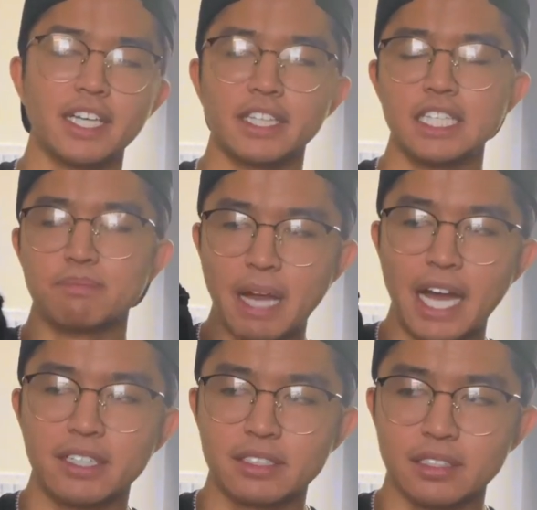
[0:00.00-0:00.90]
get these
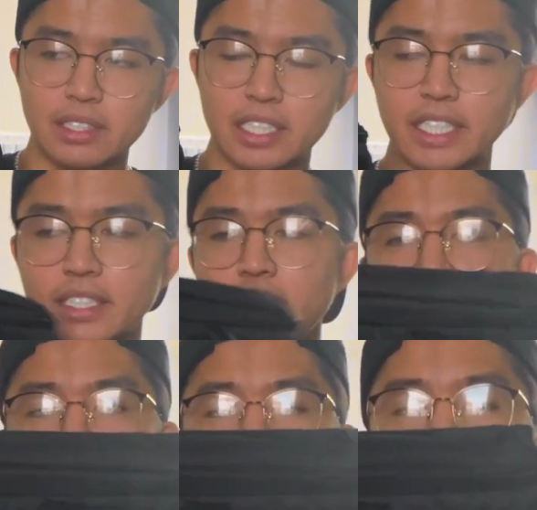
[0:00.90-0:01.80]
bags to leak.
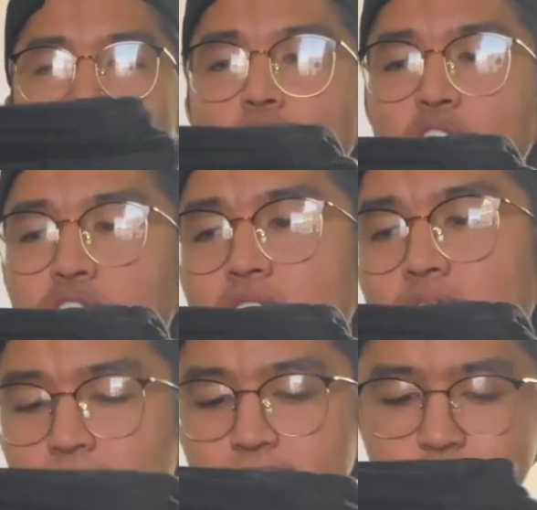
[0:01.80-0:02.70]
But overall,